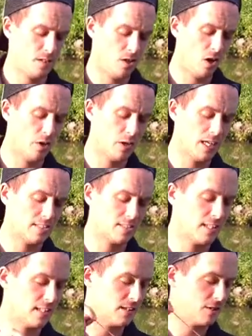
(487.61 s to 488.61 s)
Hollow
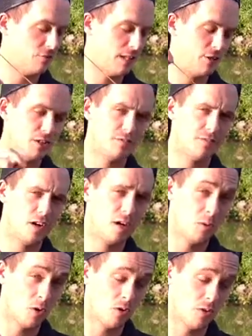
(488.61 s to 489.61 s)
elastic stretches far
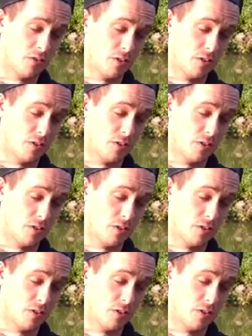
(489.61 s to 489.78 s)
more